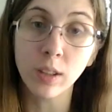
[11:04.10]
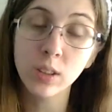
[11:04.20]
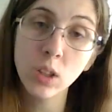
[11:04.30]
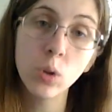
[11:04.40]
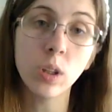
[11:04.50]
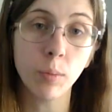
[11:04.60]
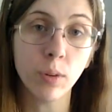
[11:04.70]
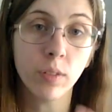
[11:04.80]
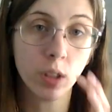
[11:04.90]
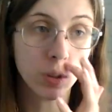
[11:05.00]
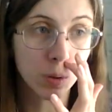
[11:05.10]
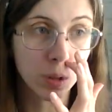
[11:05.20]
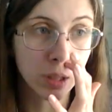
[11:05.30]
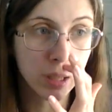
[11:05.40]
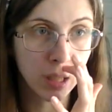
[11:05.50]
slowly moving
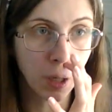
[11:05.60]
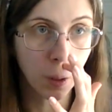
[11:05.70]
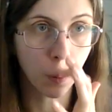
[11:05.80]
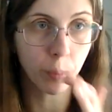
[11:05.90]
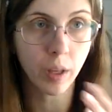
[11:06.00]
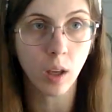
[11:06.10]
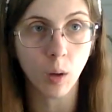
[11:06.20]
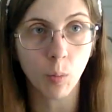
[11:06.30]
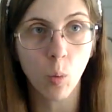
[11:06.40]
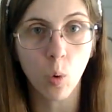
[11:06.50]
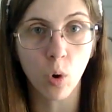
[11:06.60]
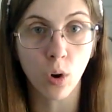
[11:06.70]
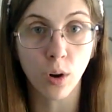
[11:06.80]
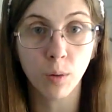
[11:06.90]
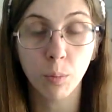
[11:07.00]
towards, you know, being
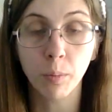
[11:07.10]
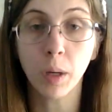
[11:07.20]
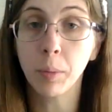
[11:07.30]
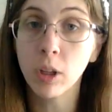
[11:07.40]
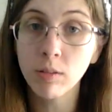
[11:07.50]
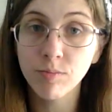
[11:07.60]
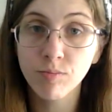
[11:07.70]
more minimal.